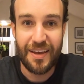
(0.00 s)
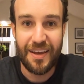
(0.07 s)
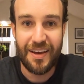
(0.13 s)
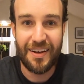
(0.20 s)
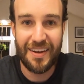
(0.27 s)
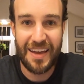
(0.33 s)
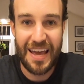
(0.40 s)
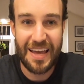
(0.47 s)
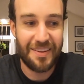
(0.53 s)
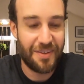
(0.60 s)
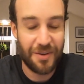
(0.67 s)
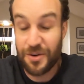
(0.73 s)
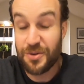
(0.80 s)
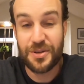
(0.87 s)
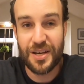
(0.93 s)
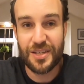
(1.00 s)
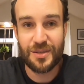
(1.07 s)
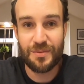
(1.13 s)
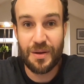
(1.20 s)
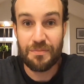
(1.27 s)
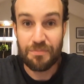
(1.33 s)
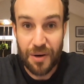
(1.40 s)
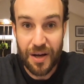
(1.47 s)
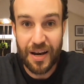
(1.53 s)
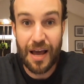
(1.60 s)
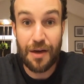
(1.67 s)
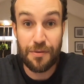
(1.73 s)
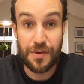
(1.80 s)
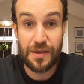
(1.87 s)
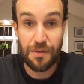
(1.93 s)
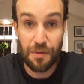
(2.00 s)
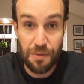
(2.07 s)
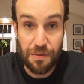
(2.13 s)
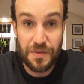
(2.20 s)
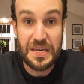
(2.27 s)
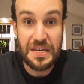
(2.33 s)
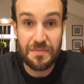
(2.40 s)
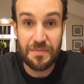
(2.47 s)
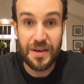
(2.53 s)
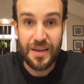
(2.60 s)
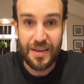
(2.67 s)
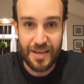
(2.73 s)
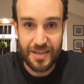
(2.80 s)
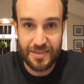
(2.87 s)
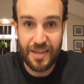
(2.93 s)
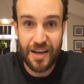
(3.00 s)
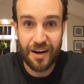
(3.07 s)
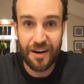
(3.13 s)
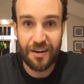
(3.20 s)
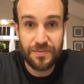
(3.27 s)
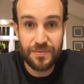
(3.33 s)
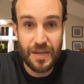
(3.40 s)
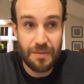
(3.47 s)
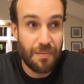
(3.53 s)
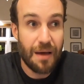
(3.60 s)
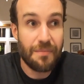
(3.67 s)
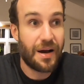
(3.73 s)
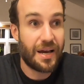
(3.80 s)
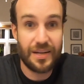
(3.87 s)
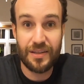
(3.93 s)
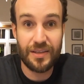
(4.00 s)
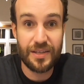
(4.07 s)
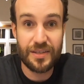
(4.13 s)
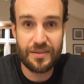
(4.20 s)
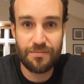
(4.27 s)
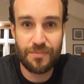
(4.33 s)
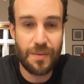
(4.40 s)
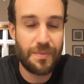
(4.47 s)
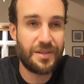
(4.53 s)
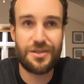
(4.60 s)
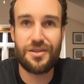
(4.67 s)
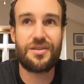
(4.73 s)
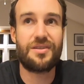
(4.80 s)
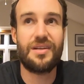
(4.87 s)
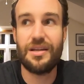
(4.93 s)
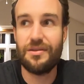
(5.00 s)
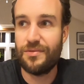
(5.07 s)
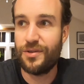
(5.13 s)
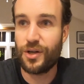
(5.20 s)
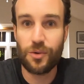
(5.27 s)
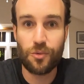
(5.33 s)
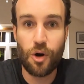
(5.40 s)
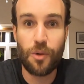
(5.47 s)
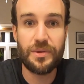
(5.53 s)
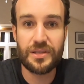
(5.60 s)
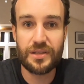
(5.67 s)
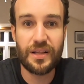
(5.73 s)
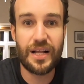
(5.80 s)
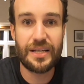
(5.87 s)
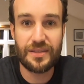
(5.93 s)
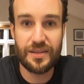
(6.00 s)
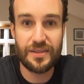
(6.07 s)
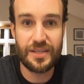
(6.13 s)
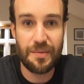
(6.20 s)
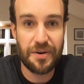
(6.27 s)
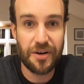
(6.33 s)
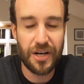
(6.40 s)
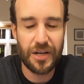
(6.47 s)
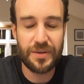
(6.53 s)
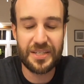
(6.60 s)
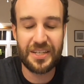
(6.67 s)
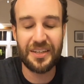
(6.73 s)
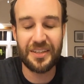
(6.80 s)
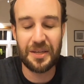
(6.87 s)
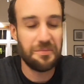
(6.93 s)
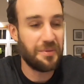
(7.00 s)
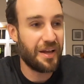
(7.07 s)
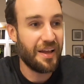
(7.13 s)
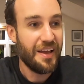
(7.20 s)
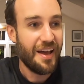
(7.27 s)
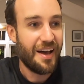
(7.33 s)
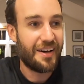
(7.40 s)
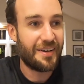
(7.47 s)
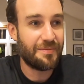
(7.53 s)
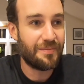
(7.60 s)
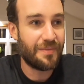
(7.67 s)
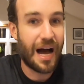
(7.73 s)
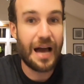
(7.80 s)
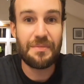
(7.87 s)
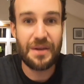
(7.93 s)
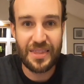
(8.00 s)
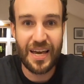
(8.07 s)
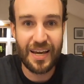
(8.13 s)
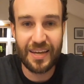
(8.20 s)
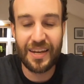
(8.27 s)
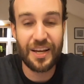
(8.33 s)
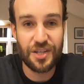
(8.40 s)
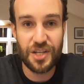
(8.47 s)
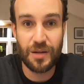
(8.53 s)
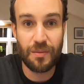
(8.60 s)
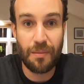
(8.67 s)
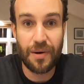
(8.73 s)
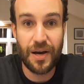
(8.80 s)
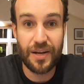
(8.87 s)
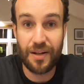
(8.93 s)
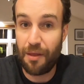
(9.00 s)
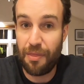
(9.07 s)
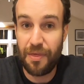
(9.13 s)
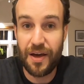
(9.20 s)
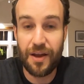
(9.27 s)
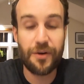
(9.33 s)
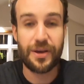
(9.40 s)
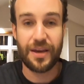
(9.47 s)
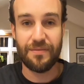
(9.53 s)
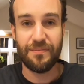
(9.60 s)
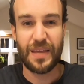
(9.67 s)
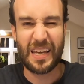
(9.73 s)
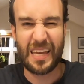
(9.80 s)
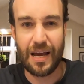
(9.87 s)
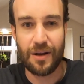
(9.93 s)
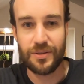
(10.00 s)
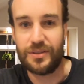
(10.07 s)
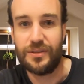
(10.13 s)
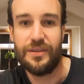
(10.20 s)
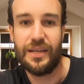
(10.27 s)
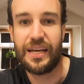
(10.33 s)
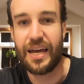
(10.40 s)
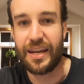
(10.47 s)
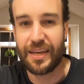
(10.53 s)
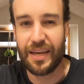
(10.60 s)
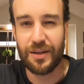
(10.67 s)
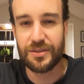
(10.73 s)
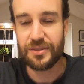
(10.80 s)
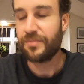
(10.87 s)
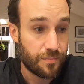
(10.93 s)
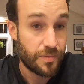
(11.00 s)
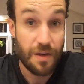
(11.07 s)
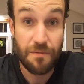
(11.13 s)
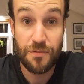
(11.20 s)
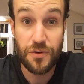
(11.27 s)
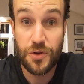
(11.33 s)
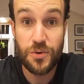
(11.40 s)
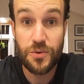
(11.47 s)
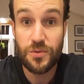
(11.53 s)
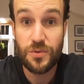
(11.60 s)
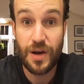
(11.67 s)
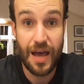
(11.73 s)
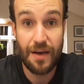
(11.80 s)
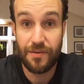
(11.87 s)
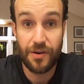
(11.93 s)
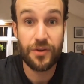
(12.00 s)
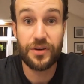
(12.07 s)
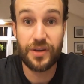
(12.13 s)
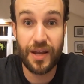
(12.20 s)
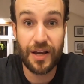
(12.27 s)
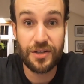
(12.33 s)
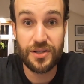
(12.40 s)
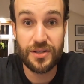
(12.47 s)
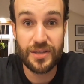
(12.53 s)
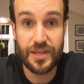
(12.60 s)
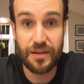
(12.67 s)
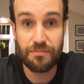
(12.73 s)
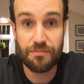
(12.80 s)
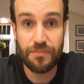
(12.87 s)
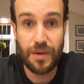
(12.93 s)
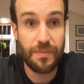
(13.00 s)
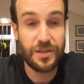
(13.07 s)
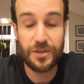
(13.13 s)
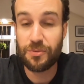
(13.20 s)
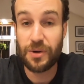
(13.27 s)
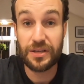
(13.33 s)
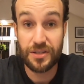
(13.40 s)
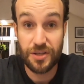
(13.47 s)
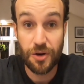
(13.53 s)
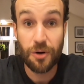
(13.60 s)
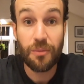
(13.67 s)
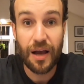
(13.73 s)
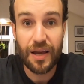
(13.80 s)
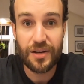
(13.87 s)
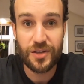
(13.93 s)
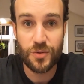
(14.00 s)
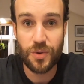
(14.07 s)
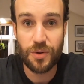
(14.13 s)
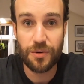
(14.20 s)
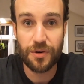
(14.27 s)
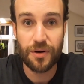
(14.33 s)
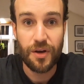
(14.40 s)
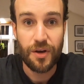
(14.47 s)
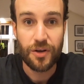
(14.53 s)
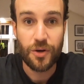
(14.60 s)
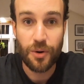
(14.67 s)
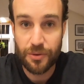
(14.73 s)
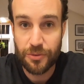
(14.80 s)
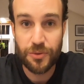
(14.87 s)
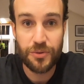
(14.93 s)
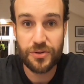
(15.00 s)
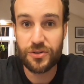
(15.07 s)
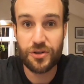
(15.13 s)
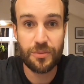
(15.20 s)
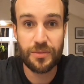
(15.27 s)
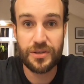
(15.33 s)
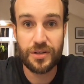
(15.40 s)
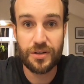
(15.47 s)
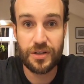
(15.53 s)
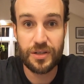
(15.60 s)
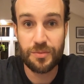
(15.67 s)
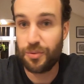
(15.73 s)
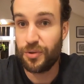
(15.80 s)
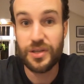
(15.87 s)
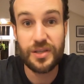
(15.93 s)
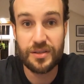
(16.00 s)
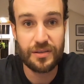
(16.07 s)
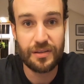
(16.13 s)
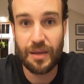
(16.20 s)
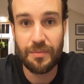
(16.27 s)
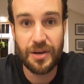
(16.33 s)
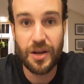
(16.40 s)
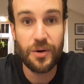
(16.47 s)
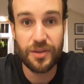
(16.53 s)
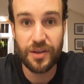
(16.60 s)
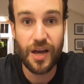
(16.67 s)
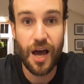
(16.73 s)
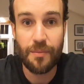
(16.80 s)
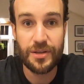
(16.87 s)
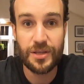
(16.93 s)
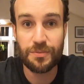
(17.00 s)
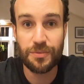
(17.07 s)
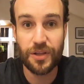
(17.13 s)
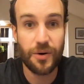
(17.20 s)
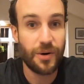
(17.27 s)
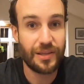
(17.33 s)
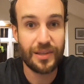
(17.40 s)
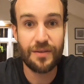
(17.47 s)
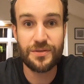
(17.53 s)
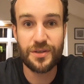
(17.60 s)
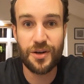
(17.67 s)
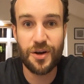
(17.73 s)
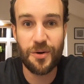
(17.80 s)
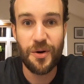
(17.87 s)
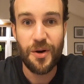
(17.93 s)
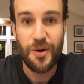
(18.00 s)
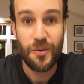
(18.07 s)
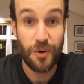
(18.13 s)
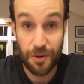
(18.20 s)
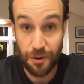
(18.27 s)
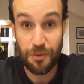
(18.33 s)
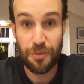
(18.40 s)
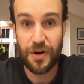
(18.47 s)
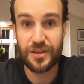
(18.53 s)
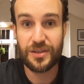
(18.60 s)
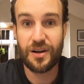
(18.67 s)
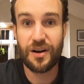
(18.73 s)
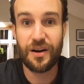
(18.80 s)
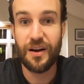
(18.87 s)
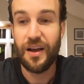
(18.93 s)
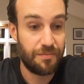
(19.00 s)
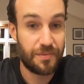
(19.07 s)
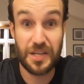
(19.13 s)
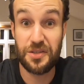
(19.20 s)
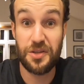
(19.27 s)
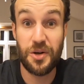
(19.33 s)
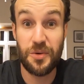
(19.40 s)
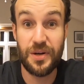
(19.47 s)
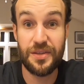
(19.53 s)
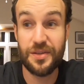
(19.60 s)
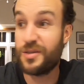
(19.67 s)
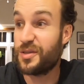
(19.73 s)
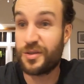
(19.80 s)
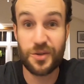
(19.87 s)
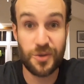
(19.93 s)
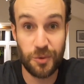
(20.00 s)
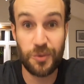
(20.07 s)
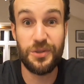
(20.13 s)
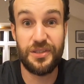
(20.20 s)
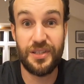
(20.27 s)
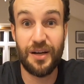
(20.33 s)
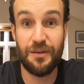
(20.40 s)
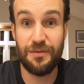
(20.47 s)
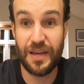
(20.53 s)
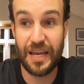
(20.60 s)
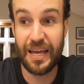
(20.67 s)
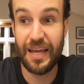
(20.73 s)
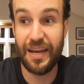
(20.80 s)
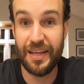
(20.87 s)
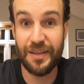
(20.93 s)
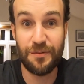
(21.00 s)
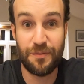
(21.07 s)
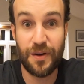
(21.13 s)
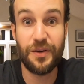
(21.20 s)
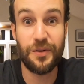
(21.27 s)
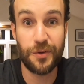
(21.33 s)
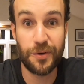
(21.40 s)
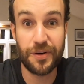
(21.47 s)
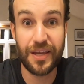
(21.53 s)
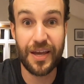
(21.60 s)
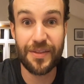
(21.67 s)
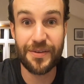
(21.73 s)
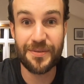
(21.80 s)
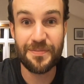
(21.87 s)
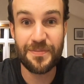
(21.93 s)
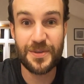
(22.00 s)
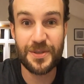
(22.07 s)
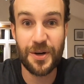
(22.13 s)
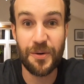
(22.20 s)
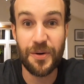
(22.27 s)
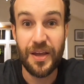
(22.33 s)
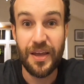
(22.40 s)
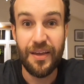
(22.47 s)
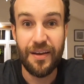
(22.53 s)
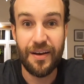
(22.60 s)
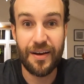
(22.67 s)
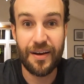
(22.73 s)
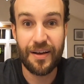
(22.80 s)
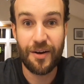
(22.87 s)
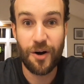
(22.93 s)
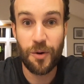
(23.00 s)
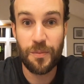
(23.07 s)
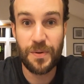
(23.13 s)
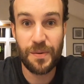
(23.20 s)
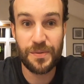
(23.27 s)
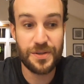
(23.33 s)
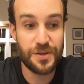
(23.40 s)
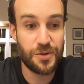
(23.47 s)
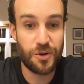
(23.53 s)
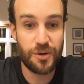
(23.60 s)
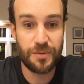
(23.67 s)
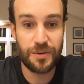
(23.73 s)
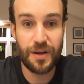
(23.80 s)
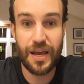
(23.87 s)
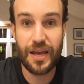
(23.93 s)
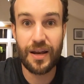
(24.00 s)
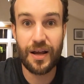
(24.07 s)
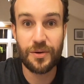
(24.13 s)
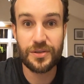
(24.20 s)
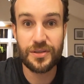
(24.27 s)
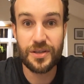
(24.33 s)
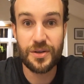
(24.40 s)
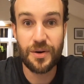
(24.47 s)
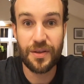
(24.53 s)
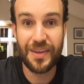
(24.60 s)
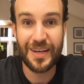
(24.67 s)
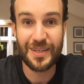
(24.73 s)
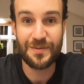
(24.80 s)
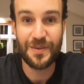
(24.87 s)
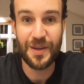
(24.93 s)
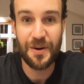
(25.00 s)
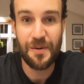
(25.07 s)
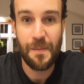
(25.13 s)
and the New Testament, but I think the theme is there, in my mind at least. Maybe it's just because I took a Romans class in seminary recently, but I made that connection in my mind and I thought, okay, that counts. That kind of counts. If you have other connections that maybe sprang to your mind as we were going through this sermon series, please let me know in the comments below. I'd love to know what your thoughts are, because you know what? This is cool stuff and it's fun to learn together. So hope that was enjoyable, and I will see you on the next video.